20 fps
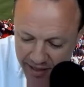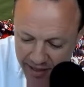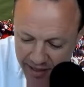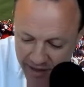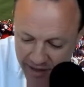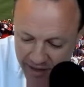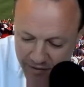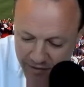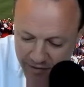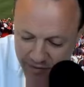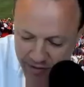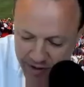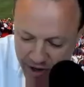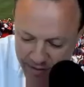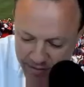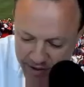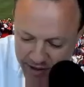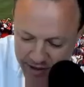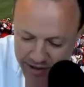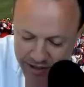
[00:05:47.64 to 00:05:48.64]
love that you brought
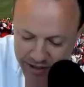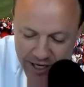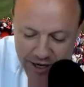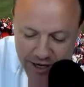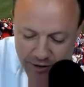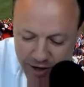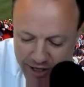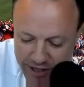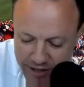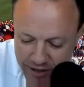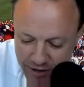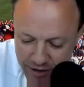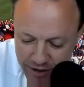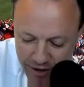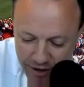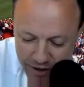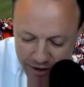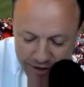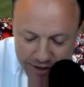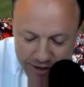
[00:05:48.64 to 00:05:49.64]
up the generational
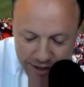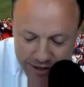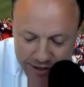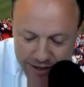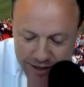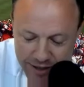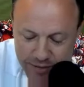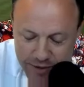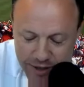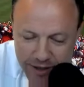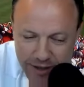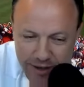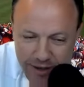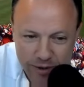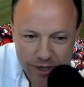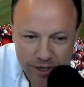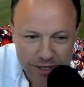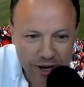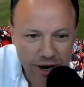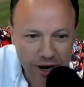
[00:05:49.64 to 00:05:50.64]
curse. That's something that
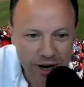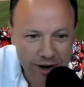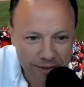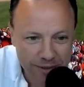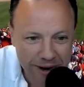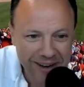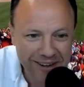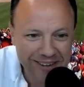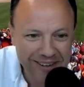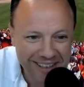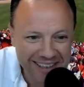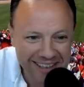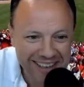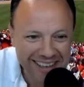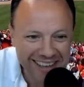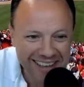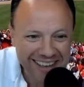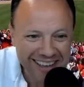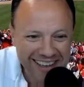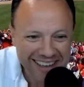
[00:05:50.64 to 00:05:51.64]
we talk about. And
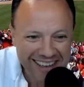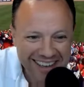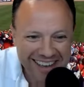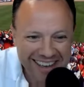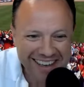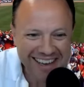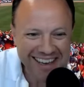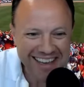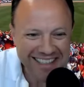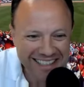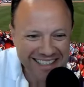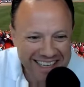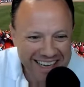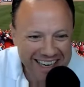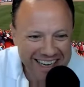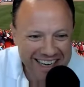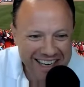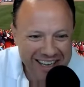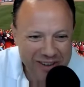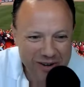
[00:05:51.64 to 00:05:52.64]
it's
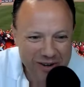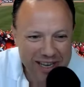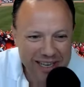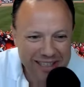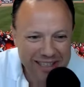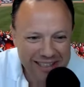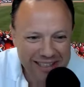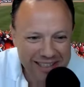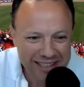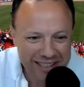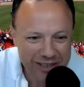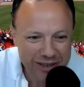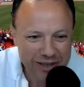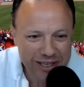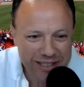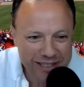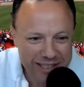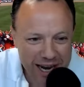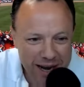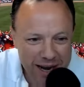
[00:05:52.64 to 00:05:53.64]
like, you can, you
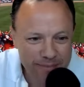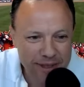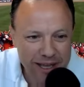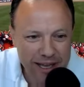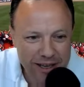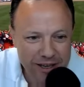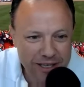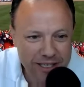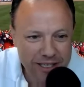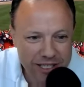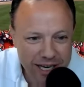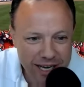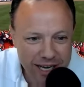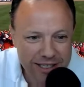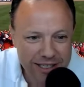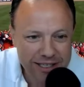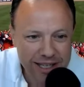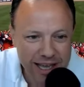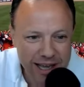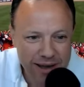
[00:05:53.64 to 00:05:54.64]
can stop that. You can
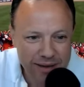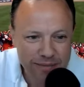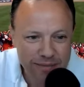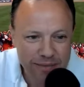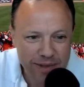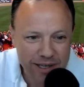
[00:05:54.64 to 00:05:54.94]
change that.